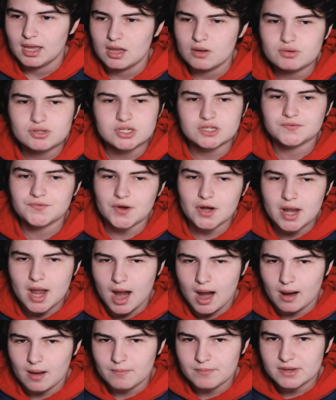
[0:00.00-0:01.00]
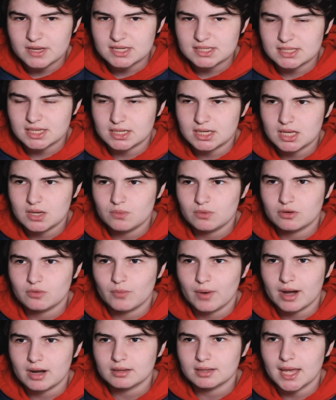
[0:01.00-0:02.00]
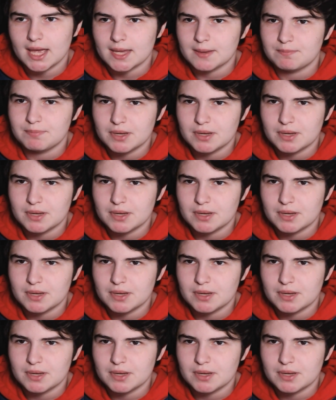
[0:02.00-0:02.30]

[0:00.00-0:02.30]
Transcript: It was just very obvious, and he would wear like